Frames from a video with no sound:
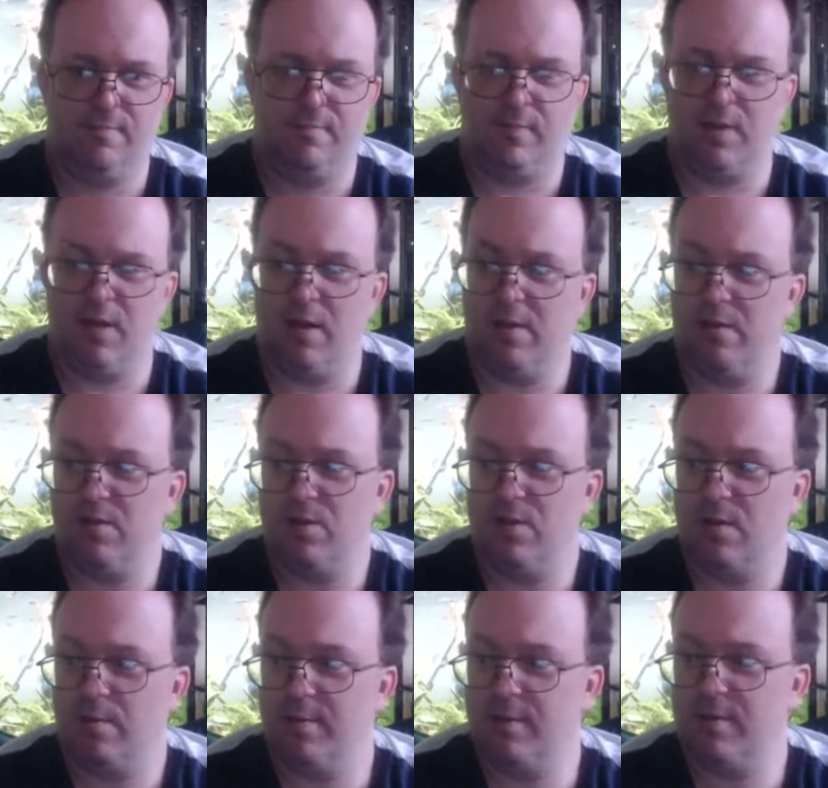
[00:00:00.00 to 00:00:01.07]
Yeah,
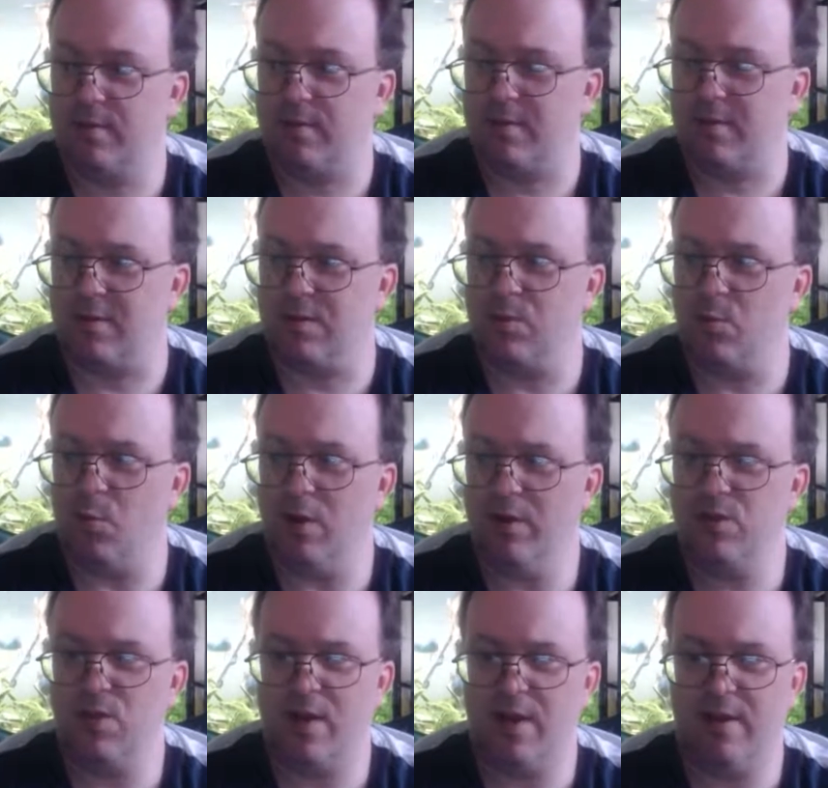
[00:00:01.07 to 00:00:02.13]
so I mean, the
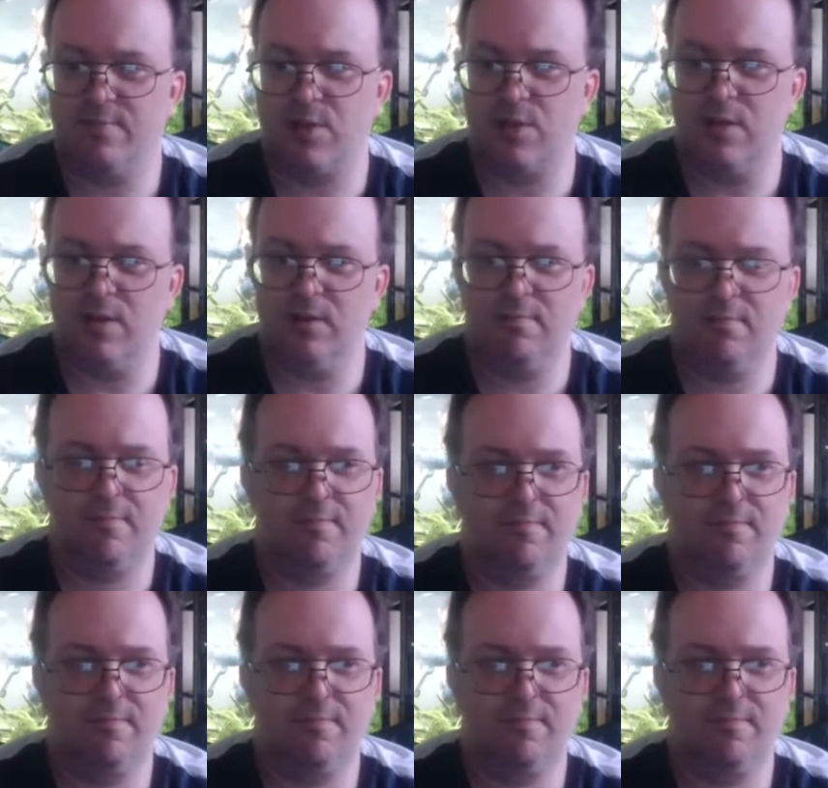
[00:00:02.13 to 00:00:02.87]
ones I have seen,